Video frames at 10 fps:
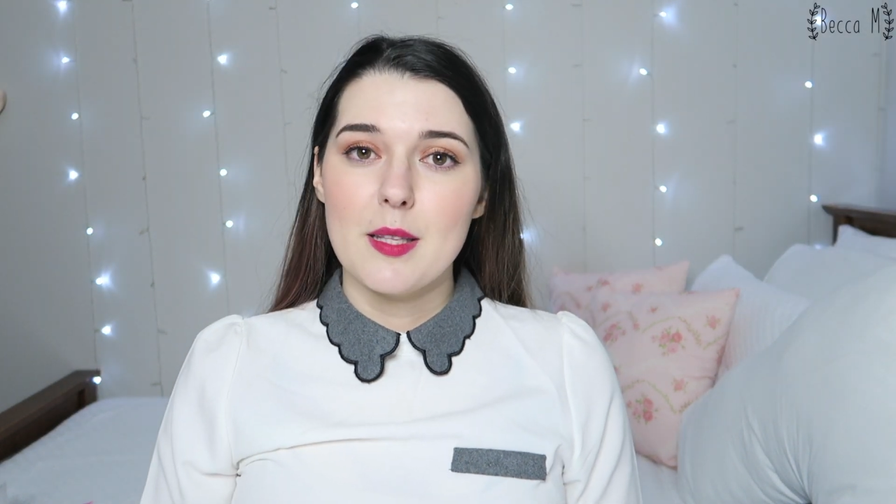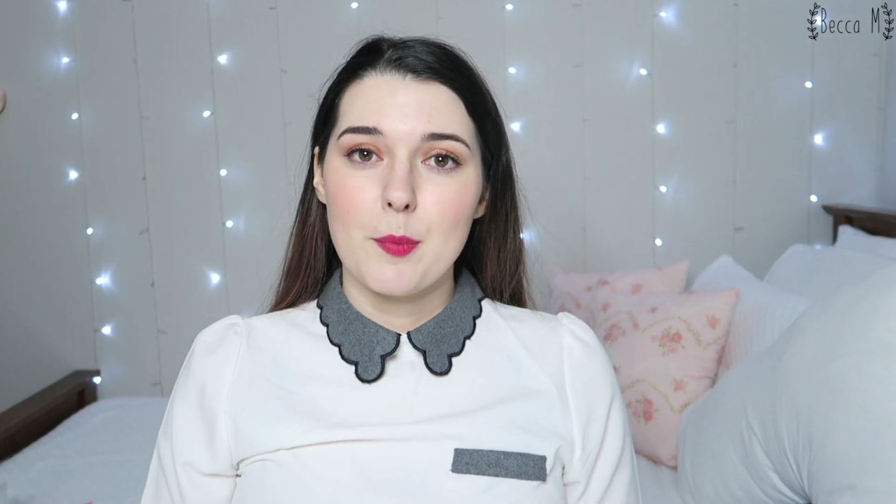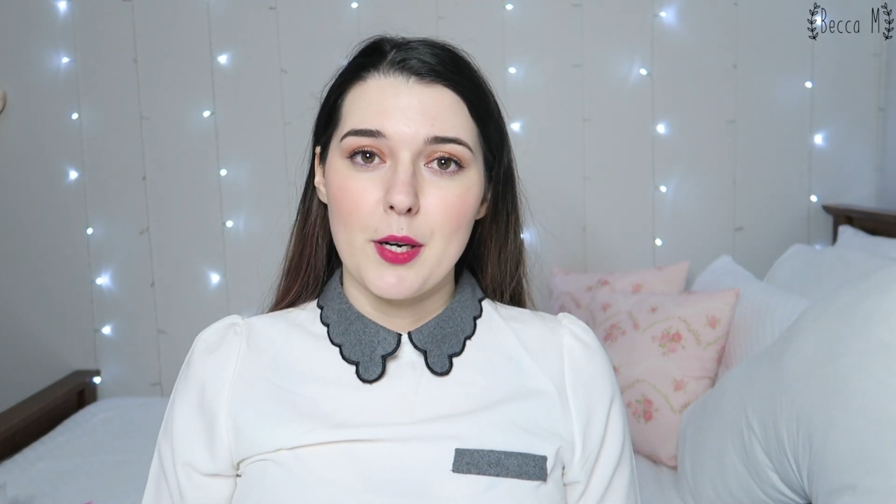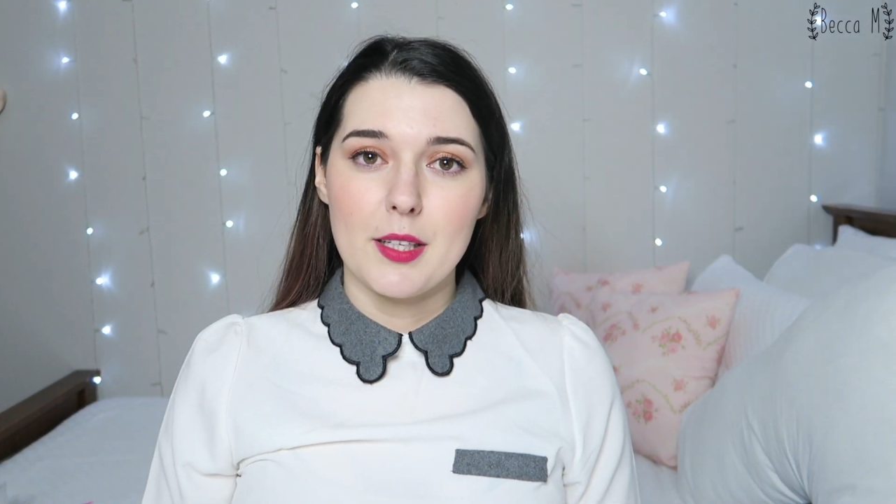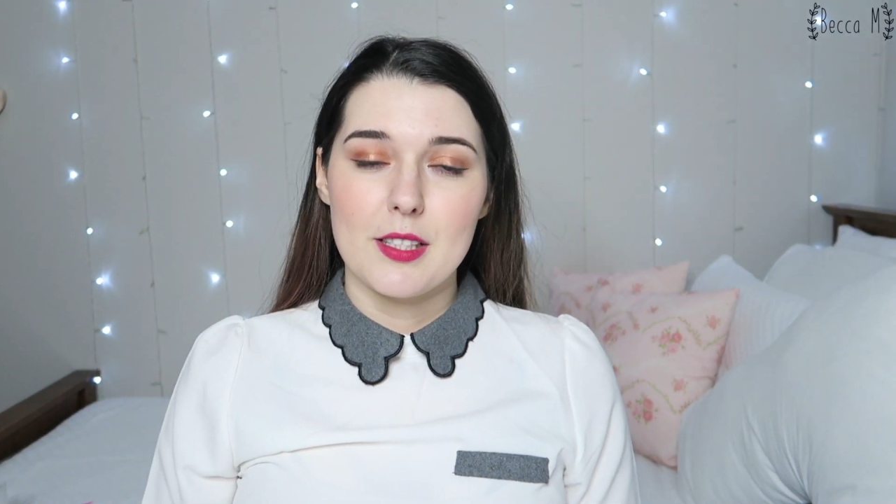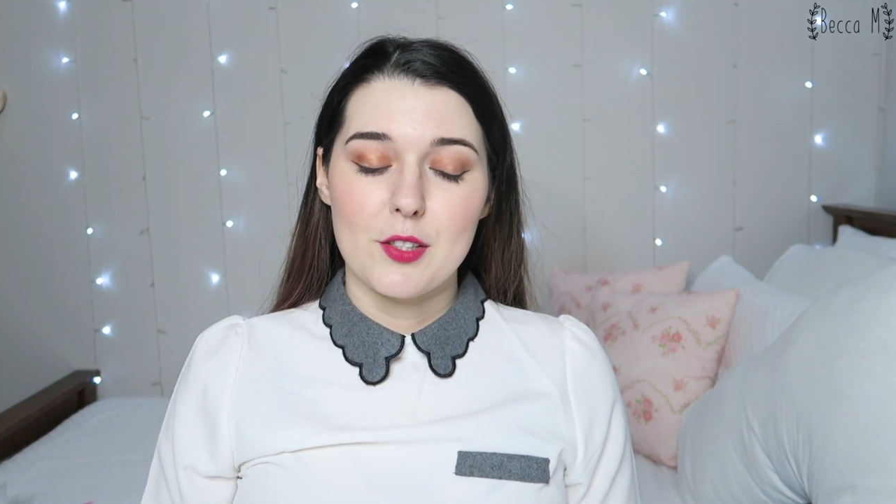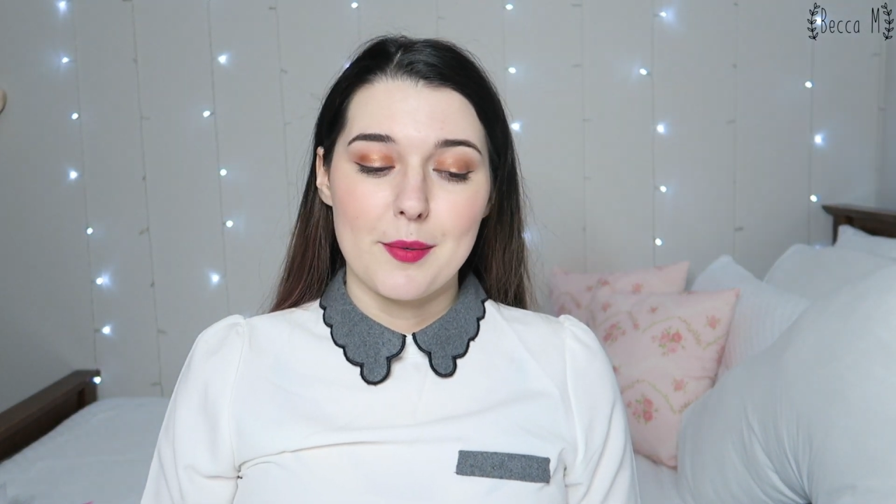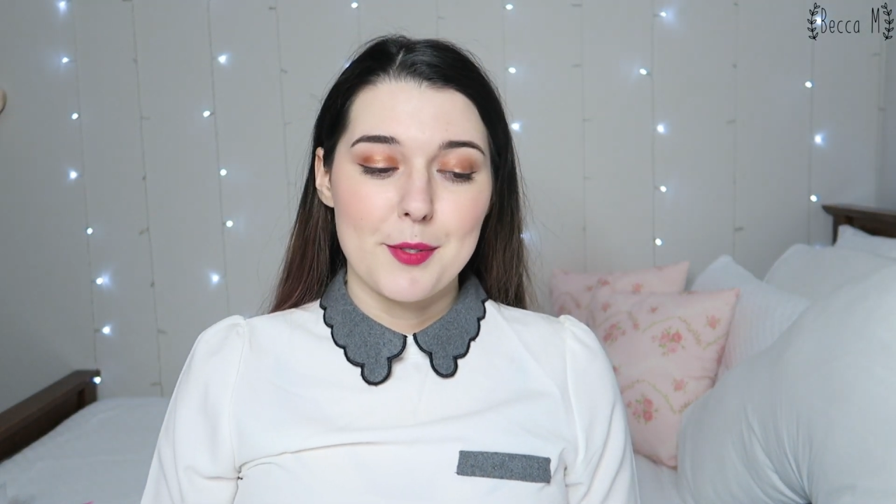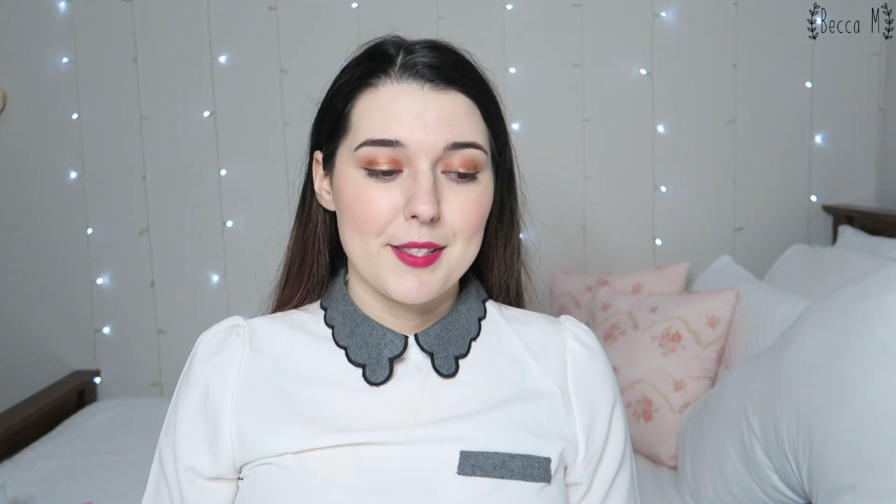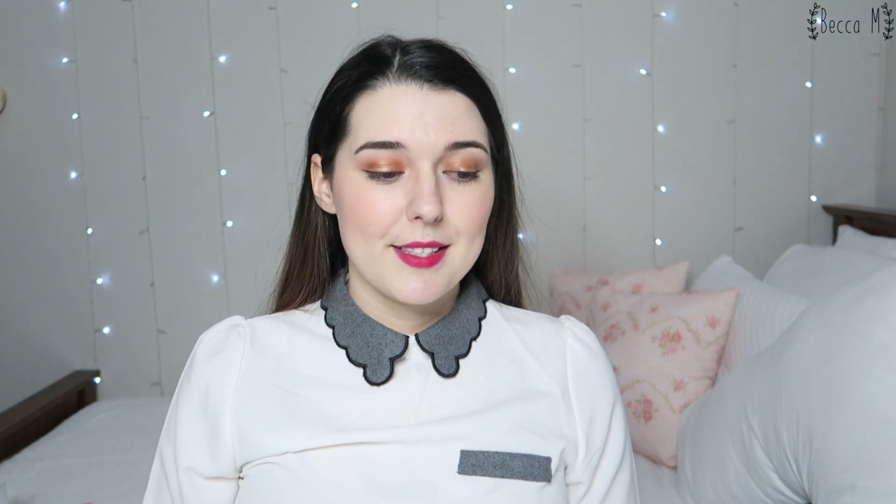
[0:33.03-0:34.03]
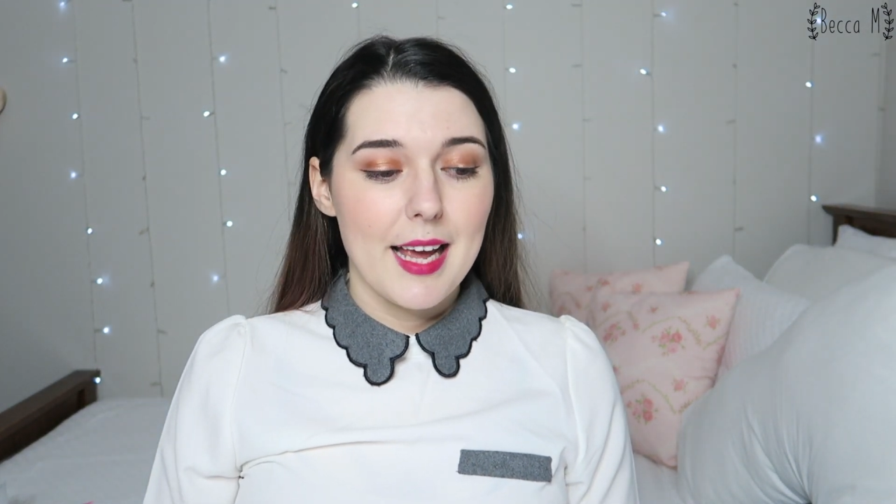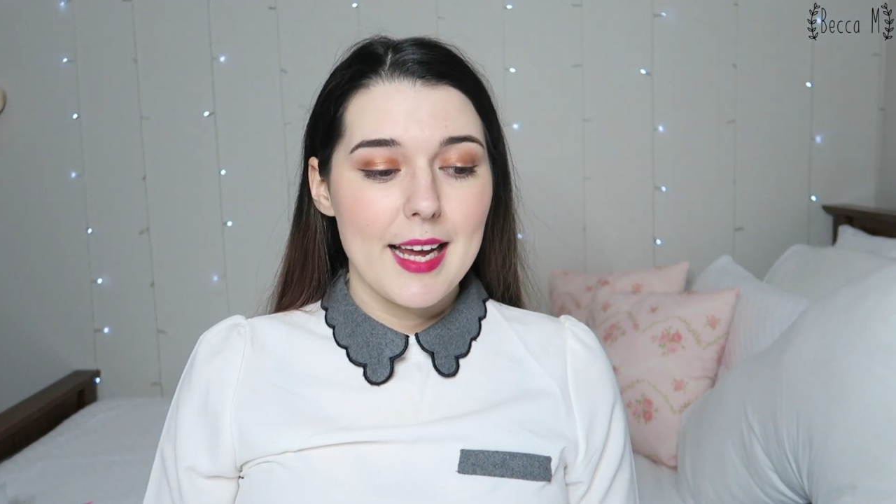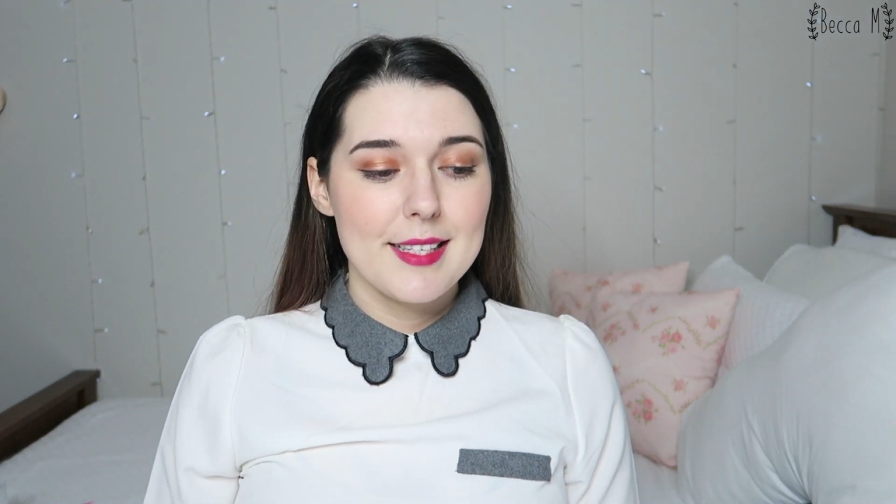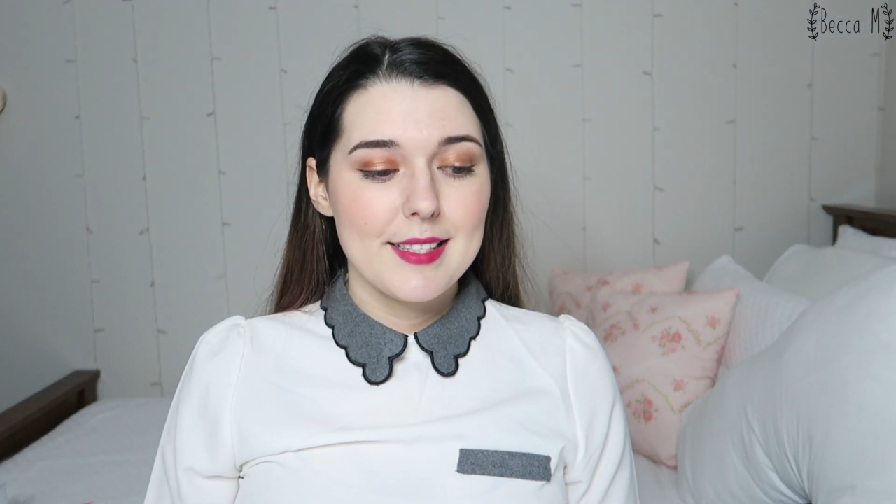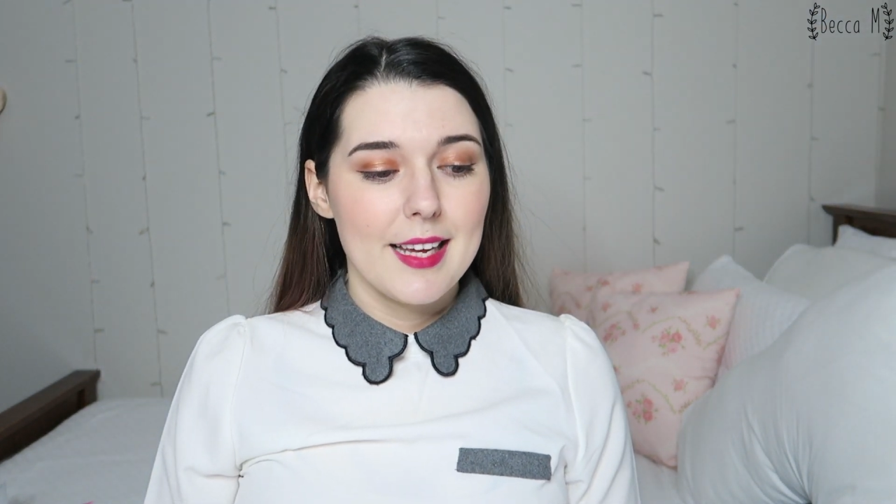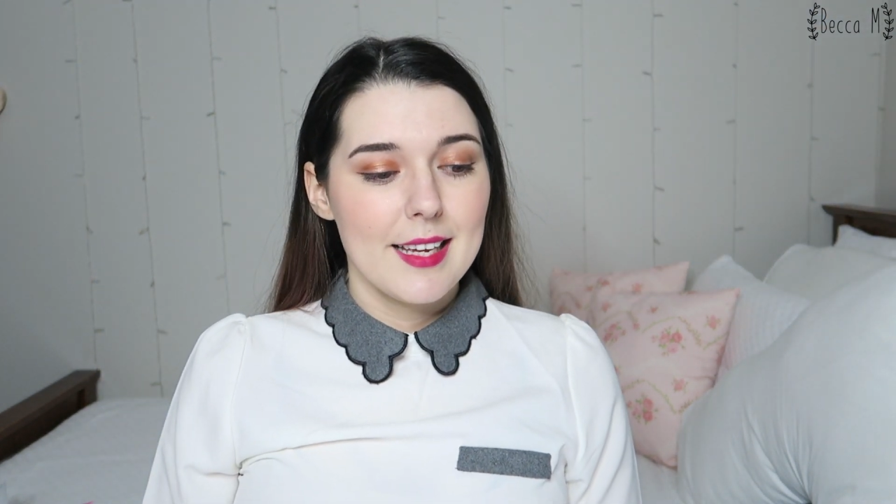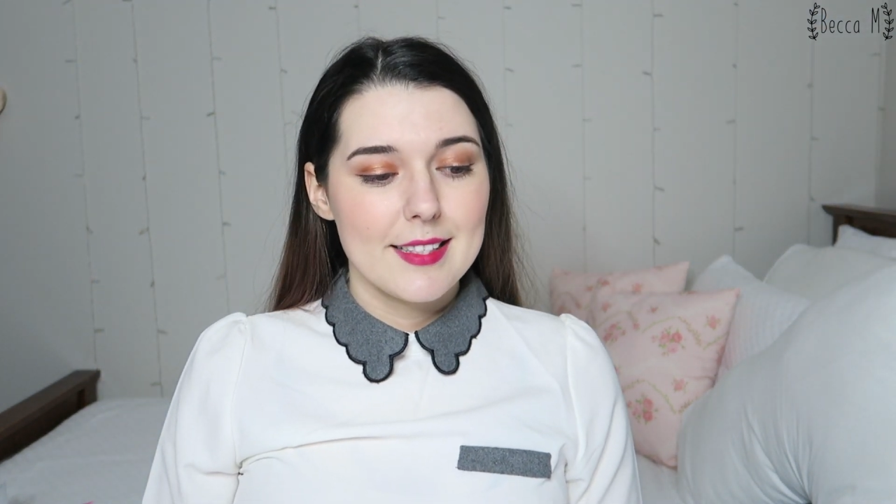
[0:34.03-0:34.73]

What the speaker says: the product description says,